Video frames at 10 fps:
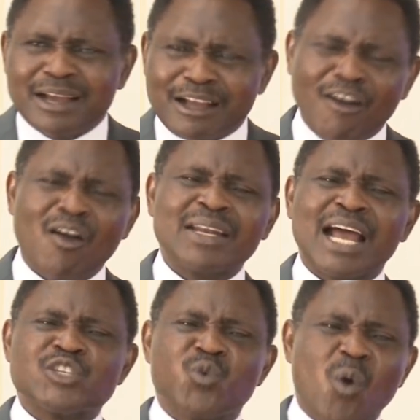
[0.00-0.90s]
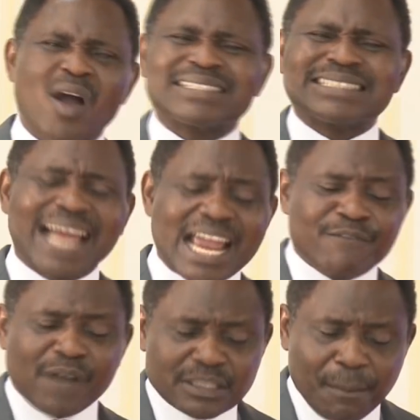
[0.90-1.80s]
God has worked
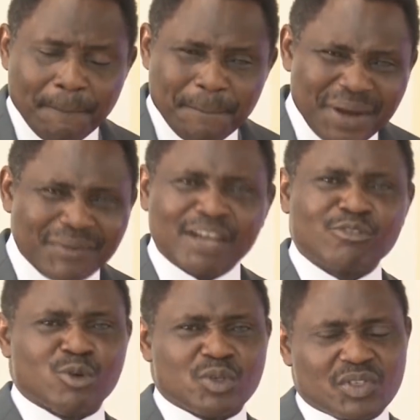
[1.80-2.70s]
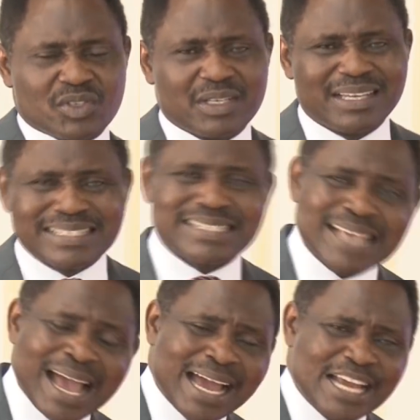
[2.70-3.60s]
diverse miracles,
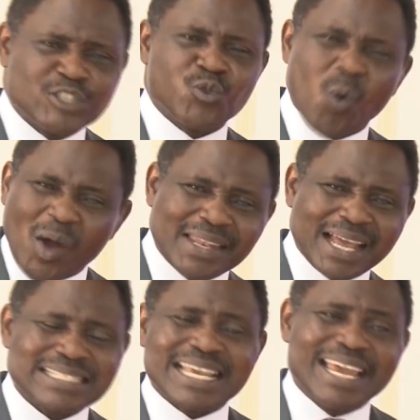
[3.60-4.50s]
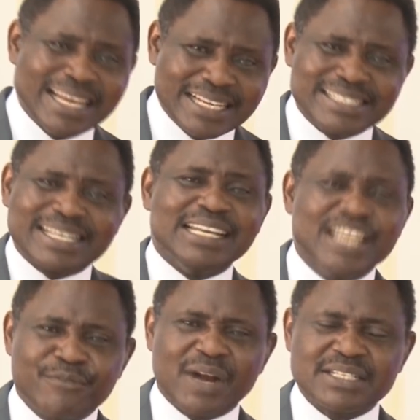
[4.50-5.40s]
signs, wonders, healings,
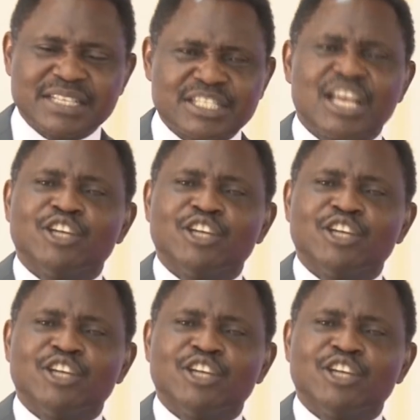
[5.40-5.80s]
deliverances